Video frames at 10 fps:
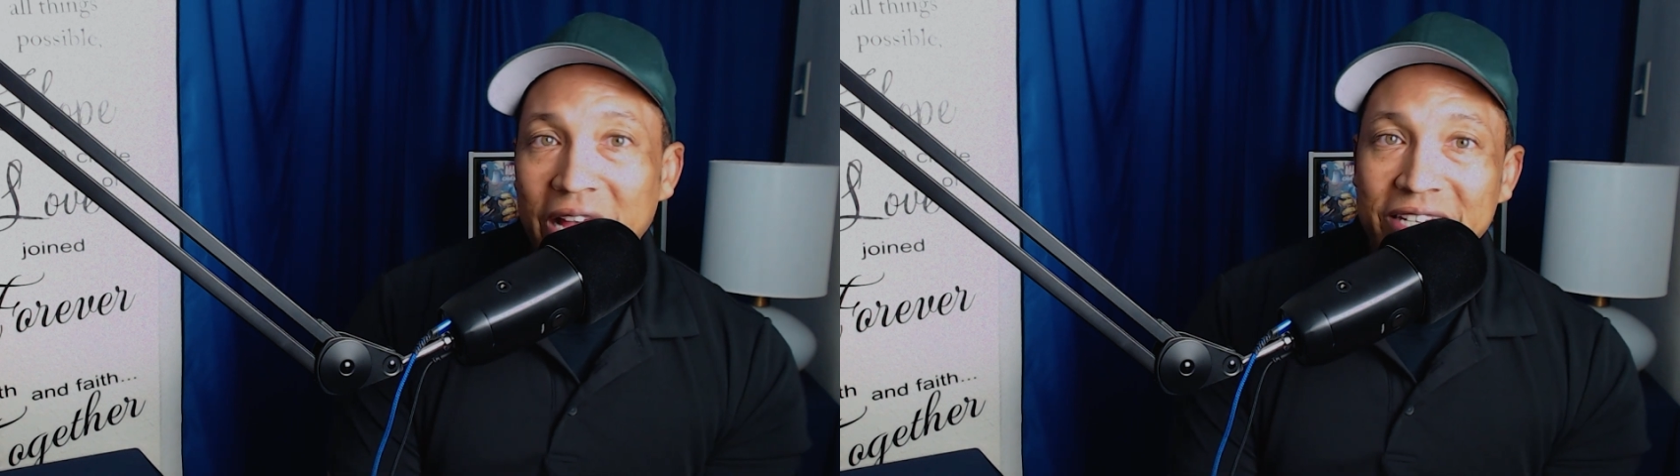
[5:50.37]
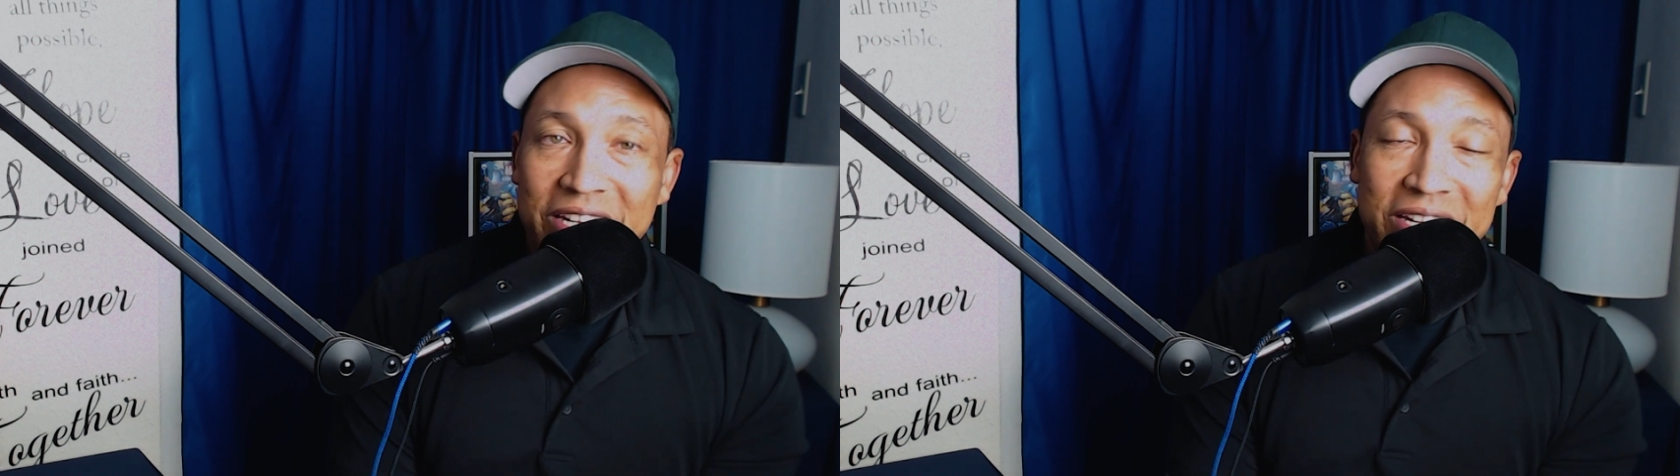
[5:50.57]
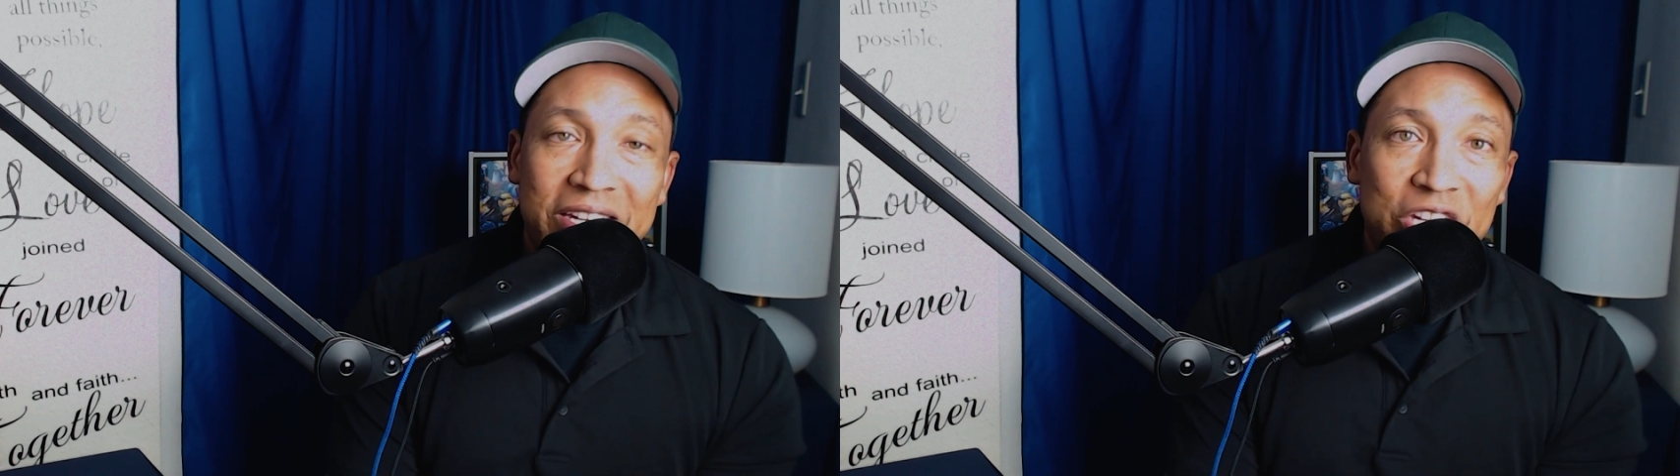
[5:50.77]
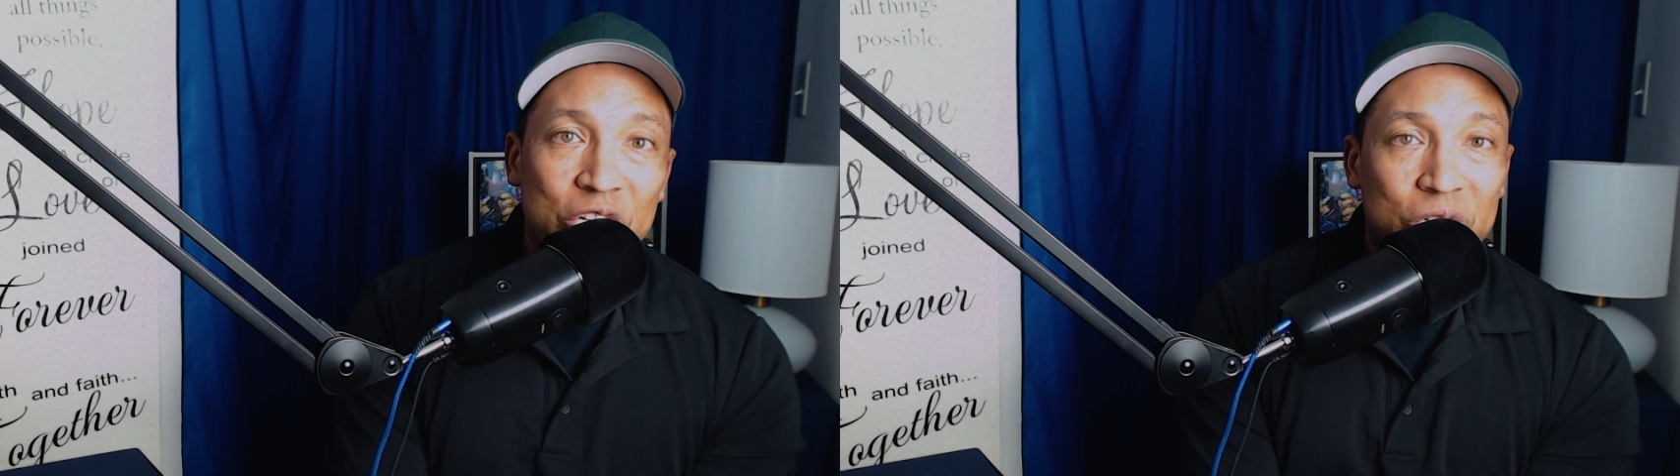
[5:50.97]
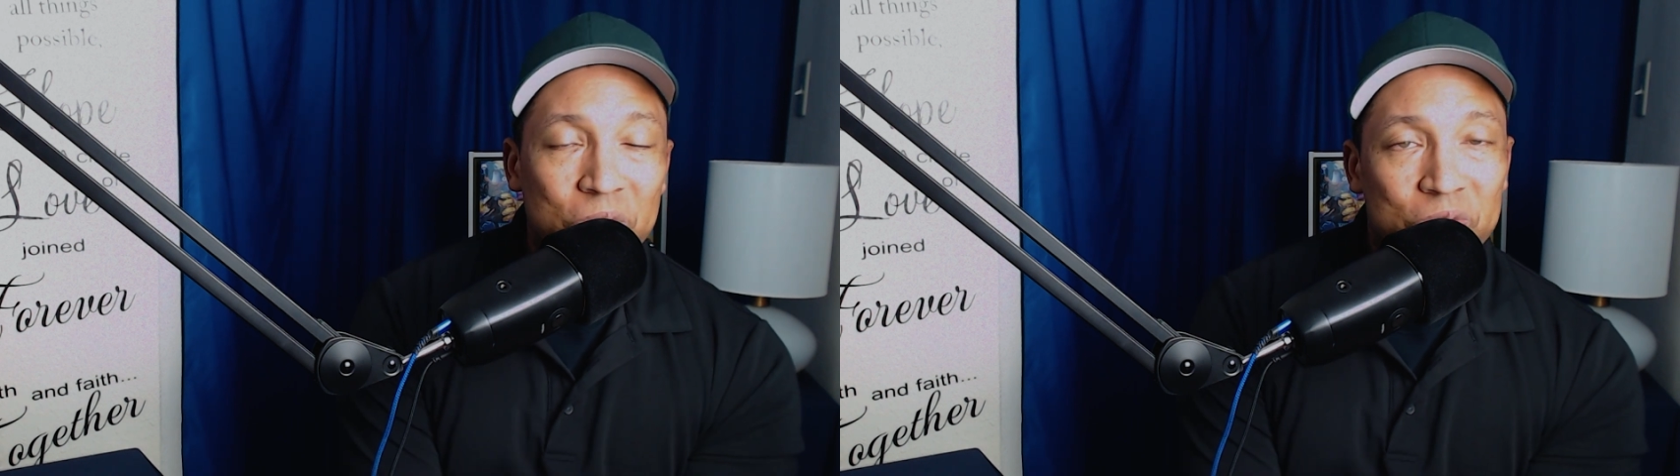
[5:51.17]
I didn't
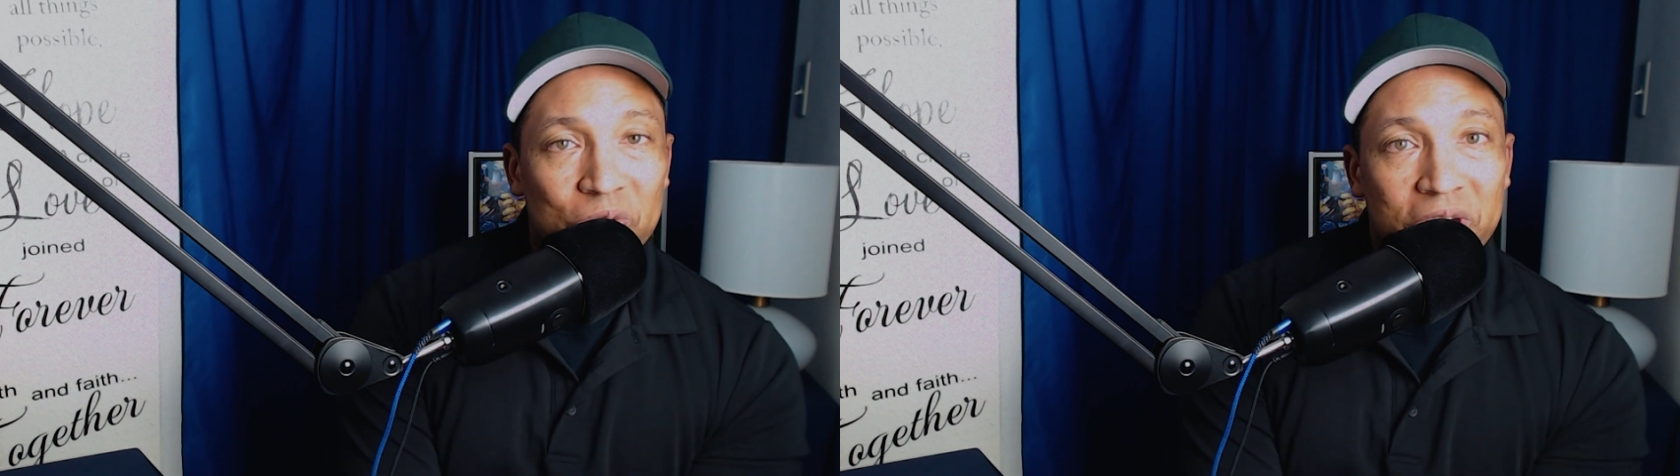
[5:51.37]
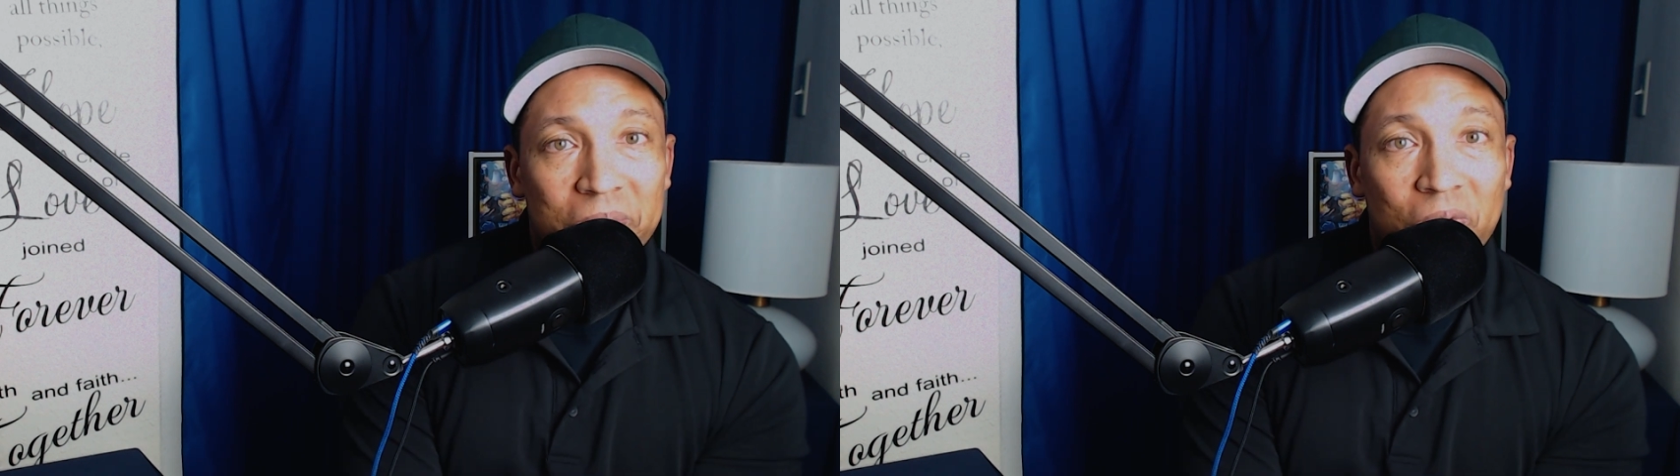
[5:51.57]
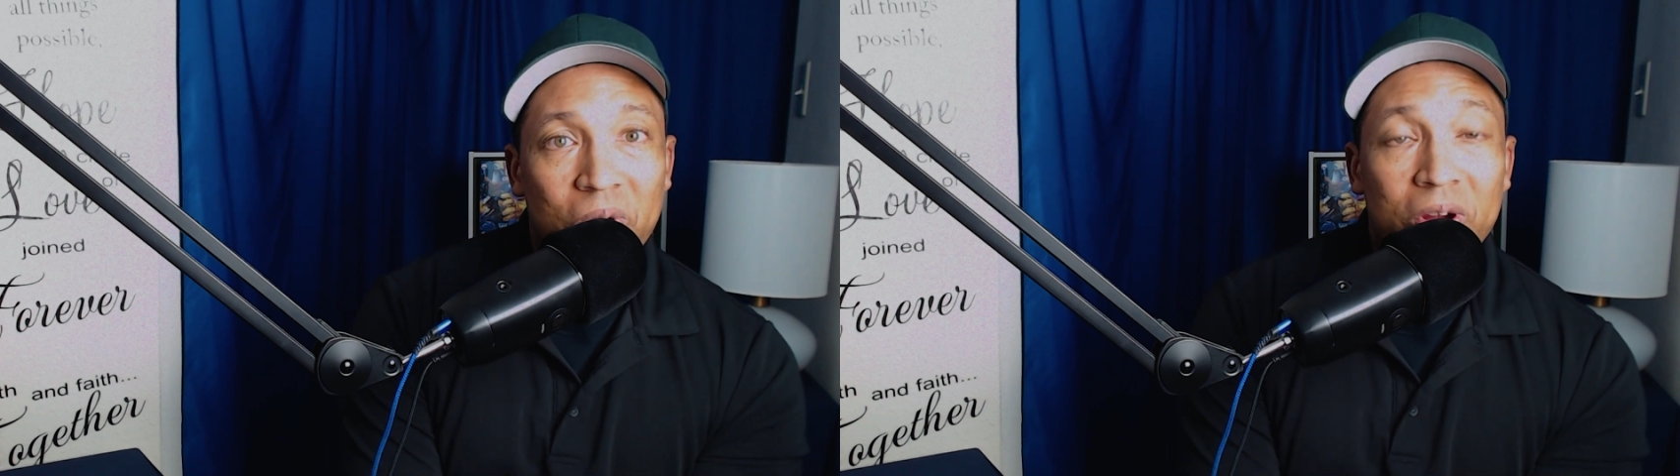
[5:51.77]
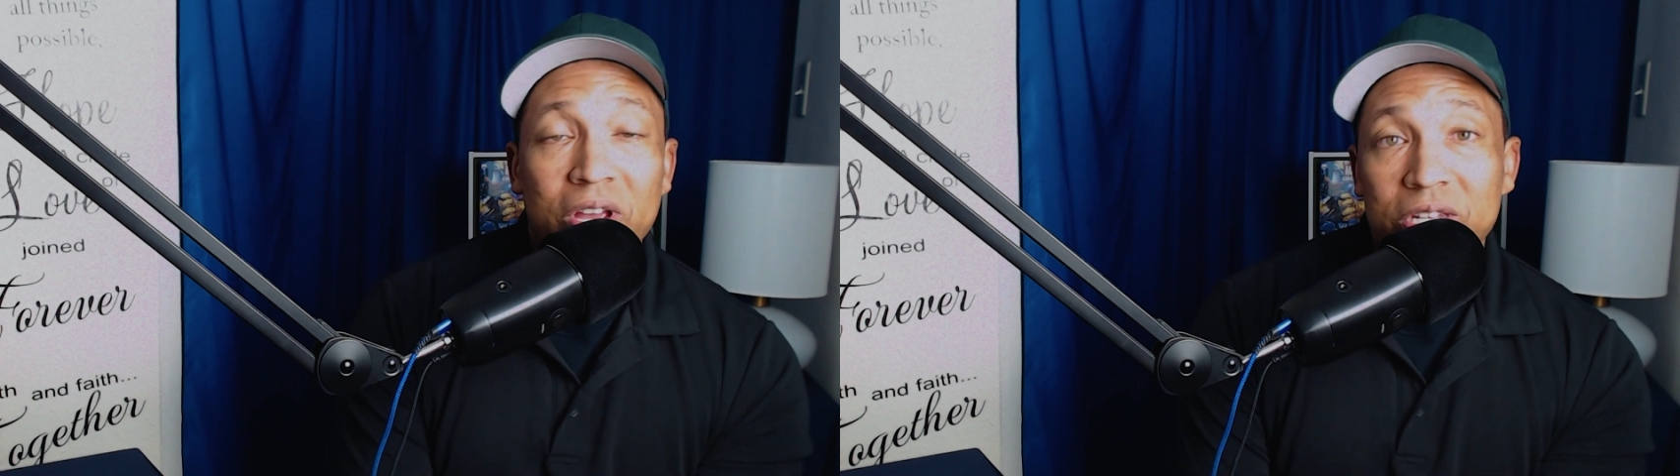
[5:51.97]
need a juicer anymore.